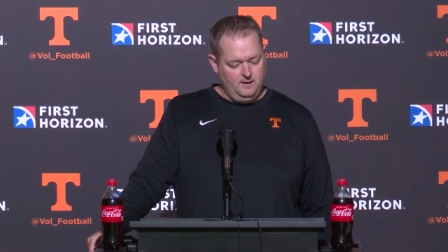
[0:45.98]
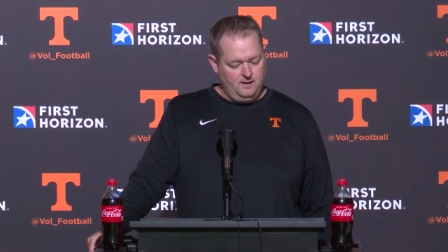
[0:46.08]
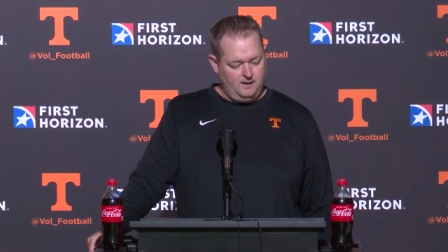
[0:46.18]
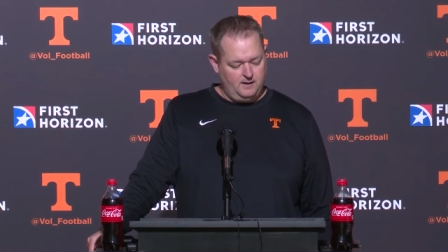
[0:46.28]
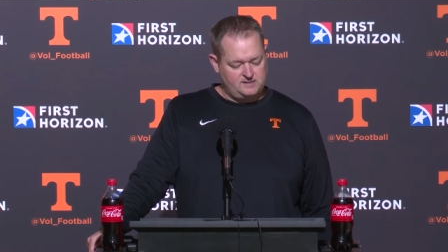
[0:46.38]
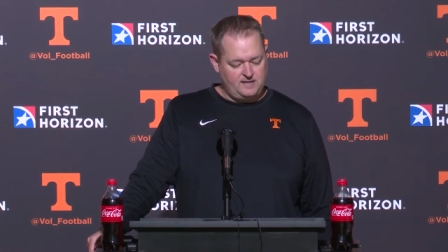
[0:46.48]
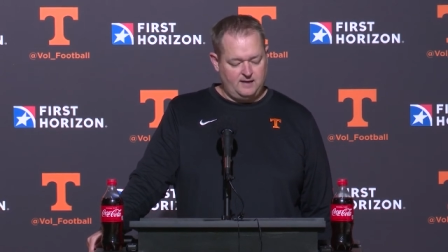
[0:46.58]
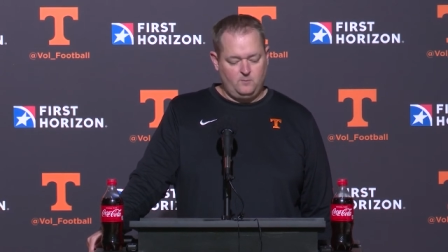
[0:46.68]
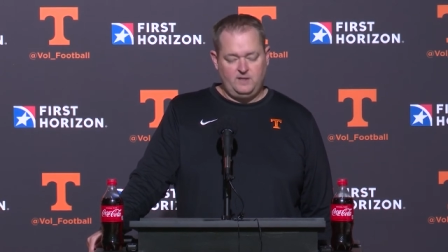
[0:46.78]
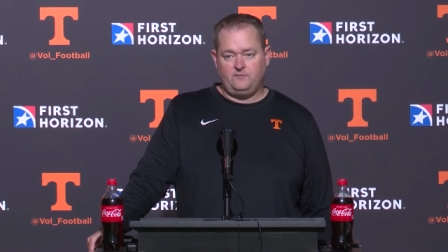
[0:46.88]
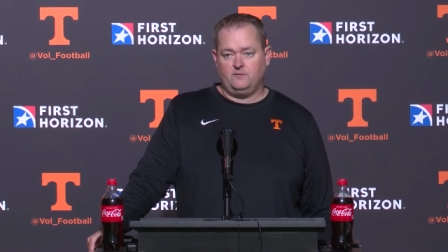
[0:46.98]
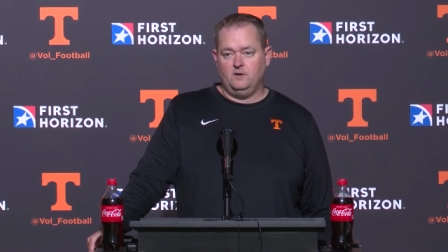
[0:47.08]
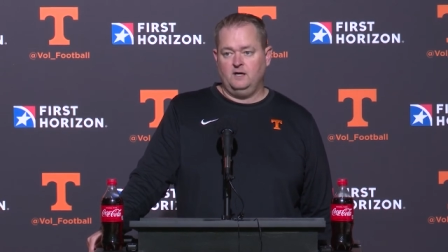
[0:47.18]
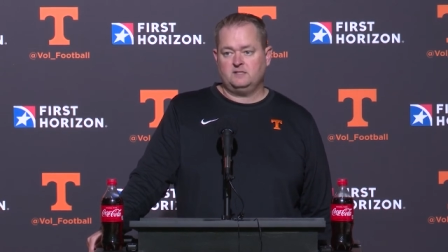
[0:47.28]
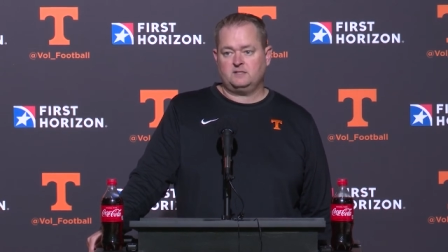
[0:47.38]
exciting week for
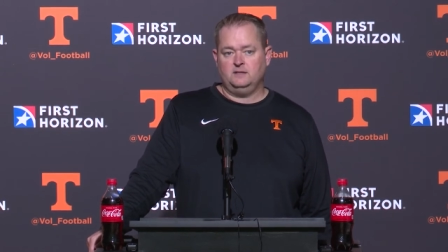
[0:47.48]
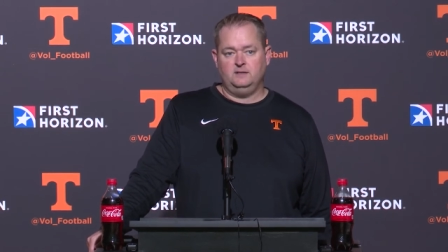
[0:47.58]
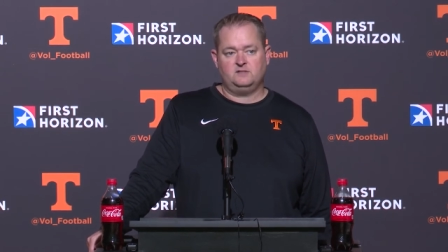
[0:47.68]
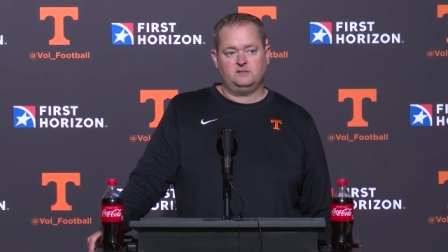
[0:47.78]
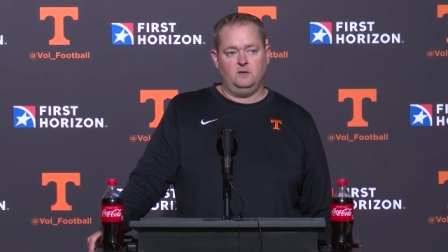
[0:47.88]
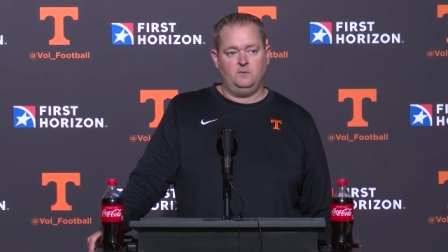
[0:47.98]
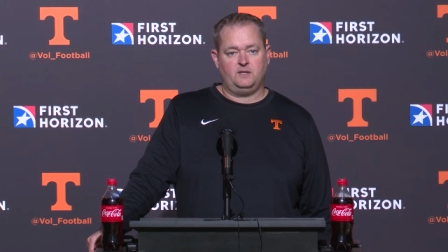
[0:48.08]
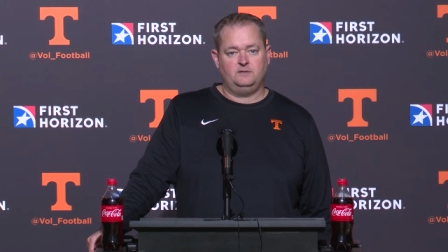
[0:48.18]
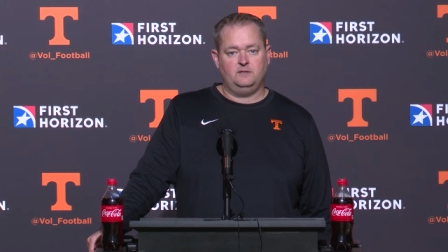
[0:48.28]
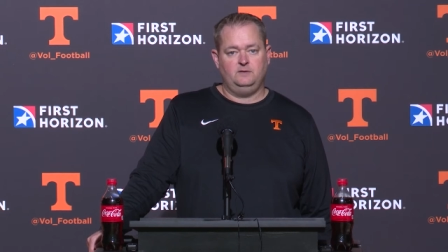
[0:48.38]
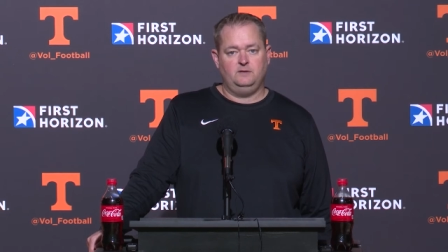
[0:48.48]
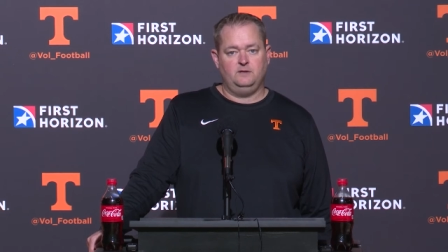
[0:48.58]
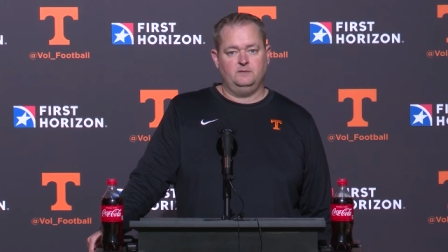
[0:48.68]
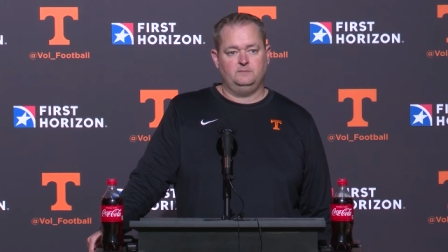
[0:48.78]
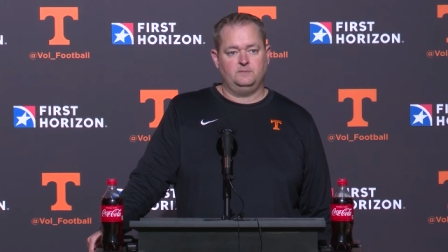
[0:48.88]
us as we continue
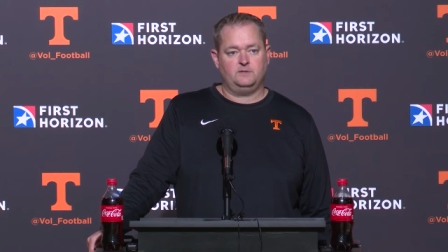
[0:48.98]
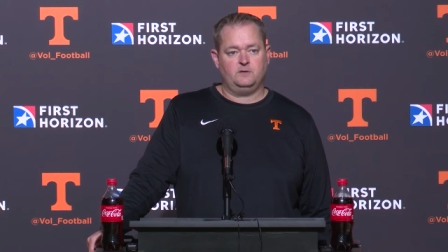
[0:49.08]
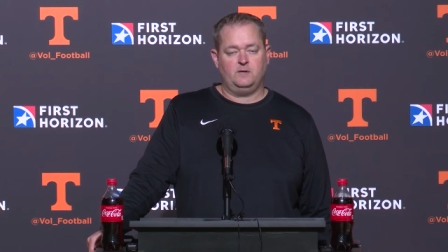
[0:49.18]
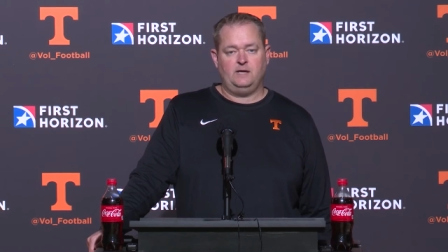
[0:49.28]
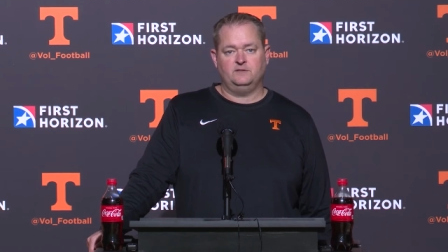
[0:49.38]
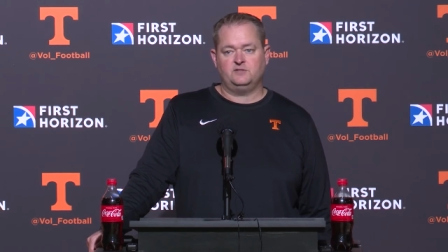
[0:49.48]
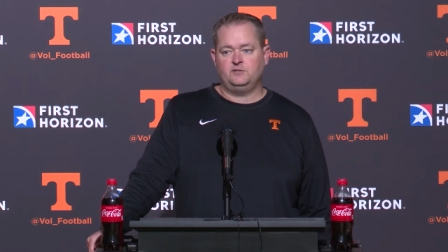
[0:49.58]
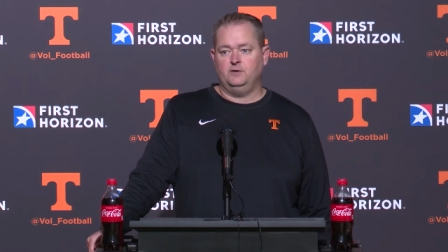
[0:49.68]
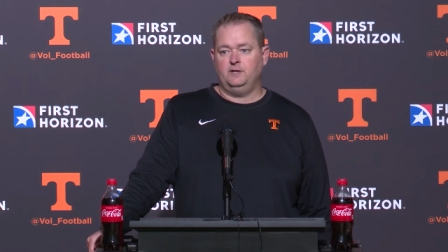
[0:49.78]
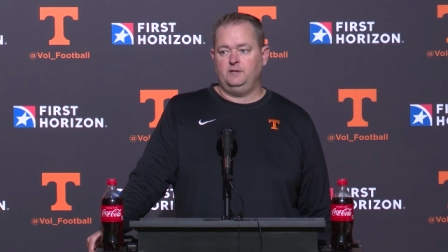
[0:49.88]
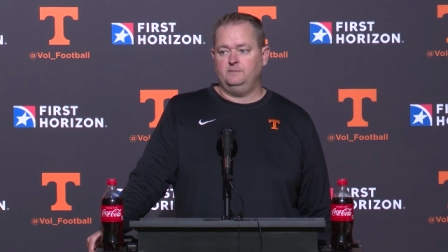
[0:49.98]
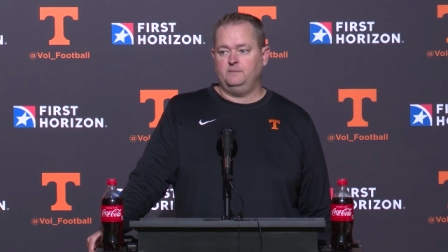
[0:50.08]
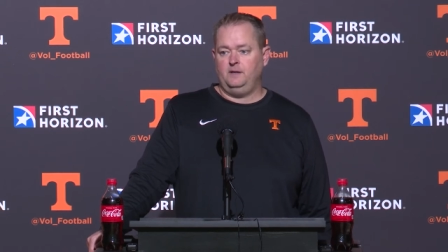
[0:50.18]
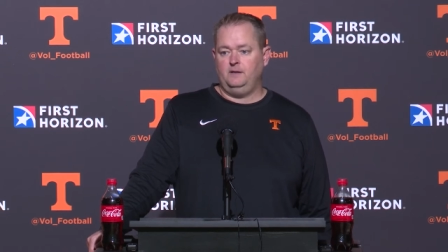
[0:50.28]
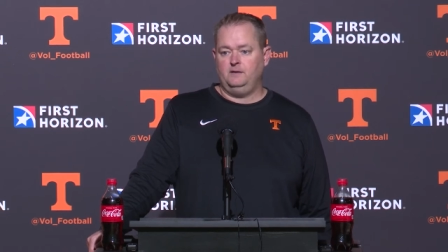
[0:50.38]
to go down this journey.
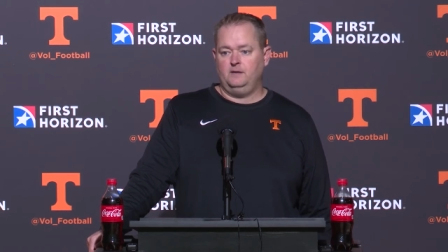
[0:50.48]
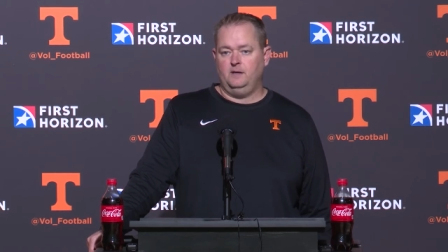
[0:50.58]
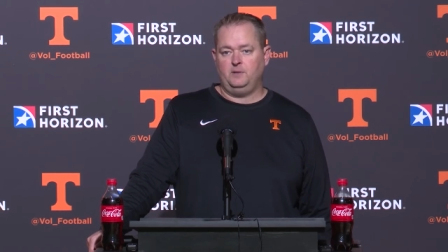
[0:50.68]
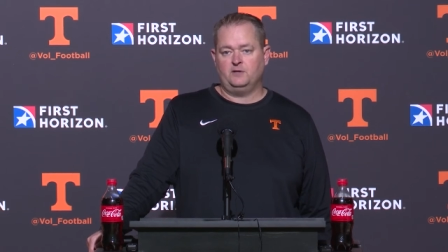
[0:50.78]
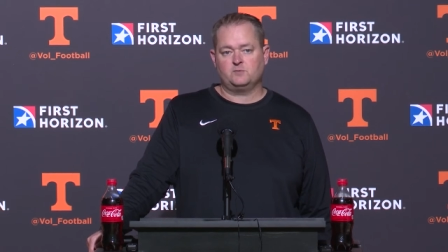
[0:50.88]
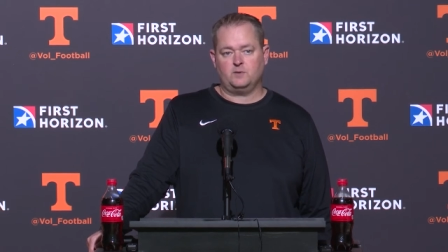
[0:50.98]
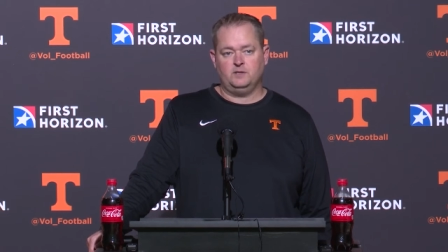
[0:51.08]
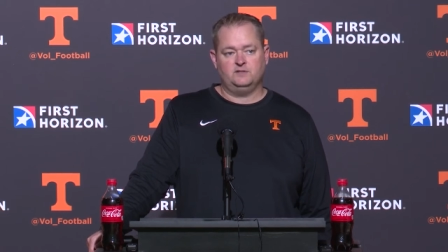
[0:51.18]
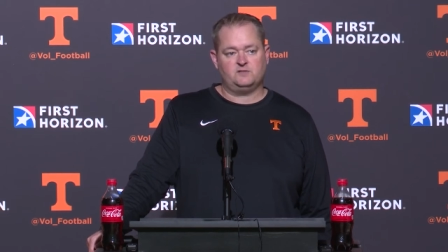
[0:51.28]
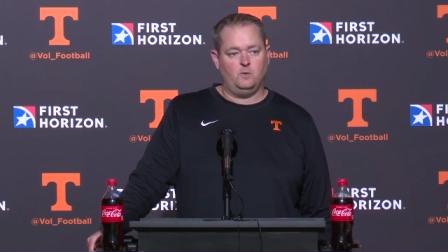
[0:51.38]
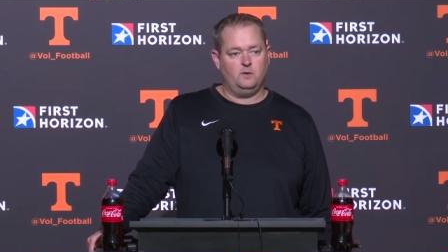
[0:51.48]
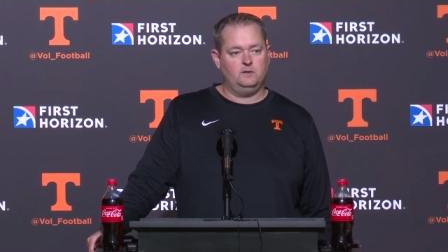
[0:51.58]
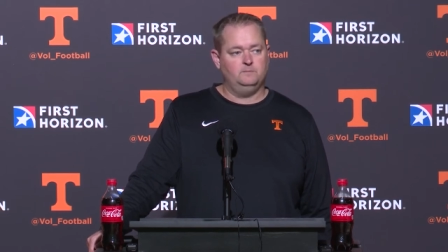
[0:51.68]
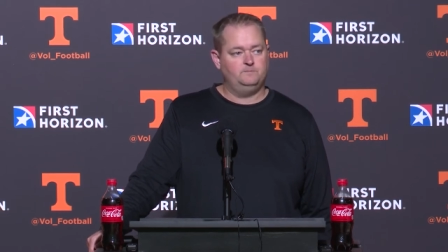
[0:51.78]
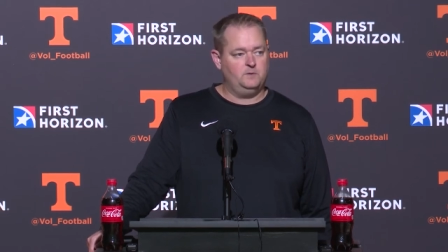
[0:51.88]
And players were good this
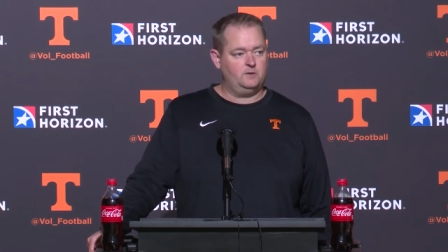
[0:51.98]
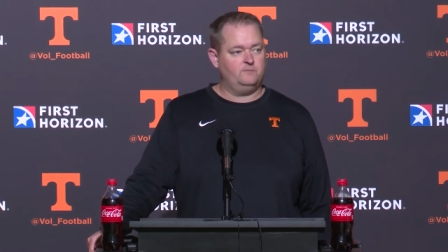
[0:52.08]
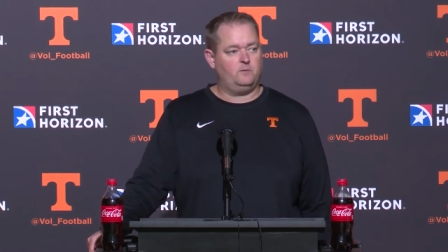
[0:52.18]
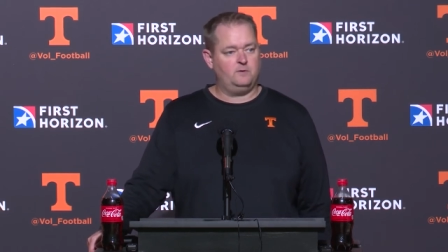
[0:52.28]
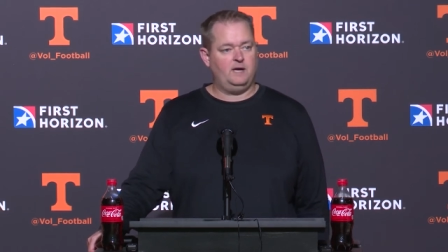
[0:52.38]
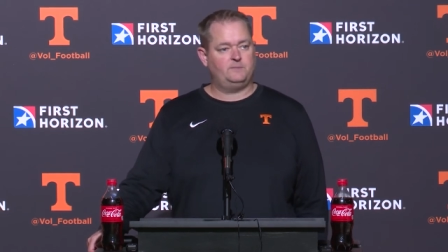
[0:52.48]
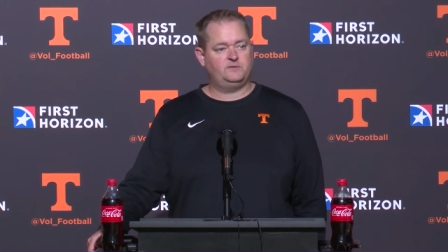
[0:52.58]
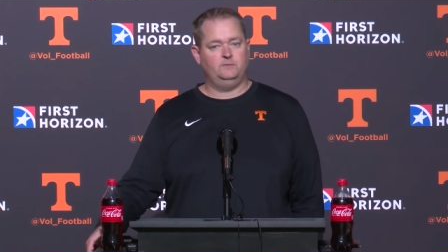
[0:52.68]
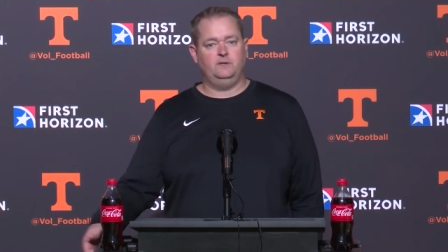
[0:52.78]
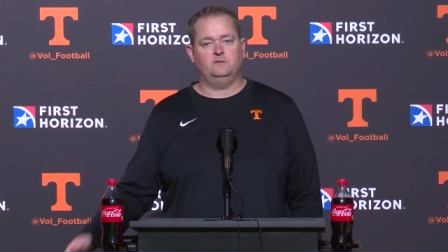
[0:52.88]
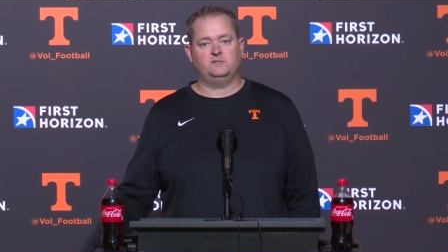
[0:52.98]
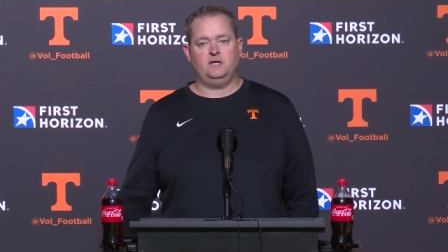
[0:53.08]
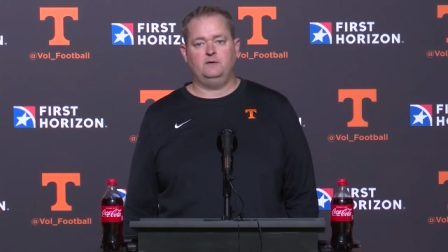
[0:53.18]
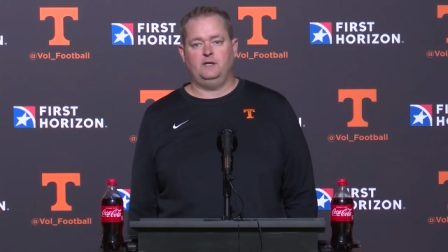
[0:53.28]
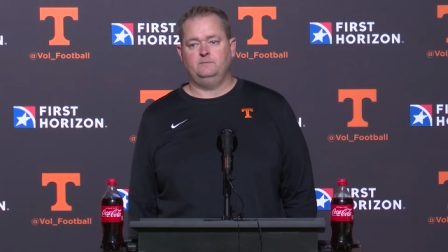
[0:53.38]
morning. Looking forward to the opportunity on
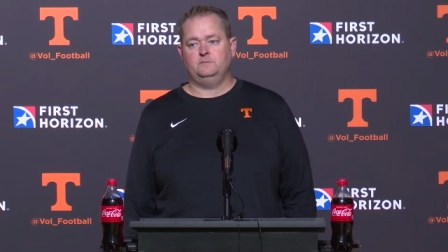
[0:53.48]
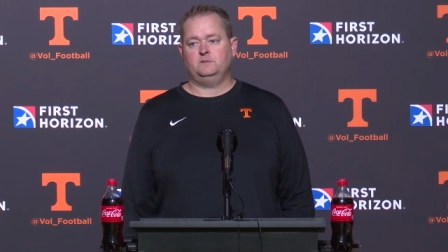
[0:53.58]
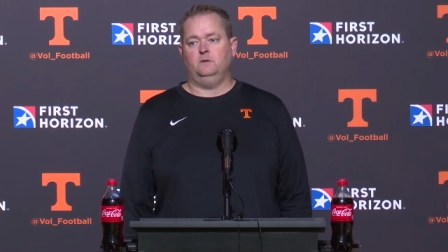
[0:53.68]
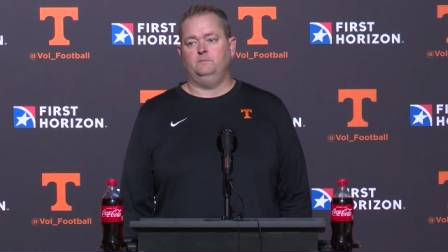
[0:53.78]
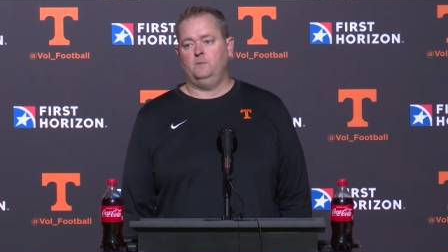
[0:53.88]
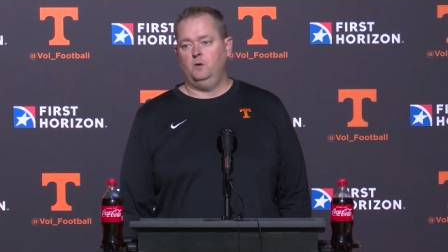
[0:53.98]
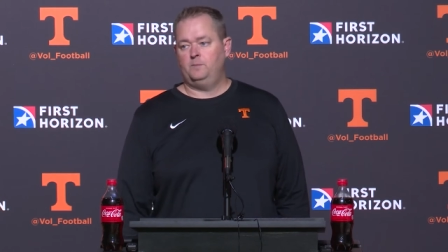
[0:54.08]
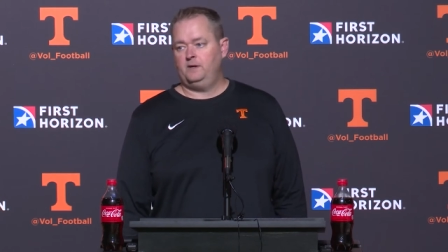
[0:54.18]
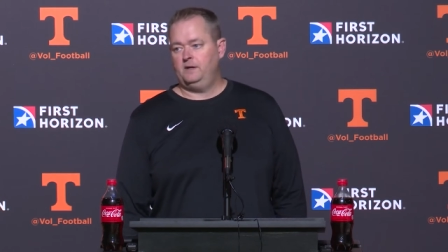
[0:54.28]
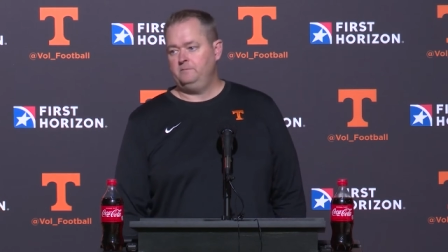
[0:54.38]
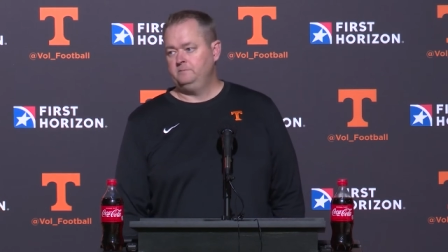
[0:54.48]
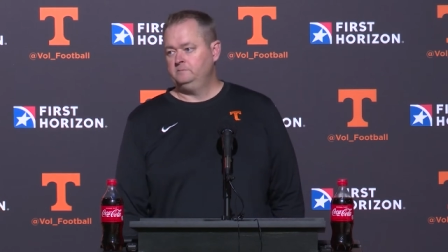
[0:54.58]
Saturday. So open it up.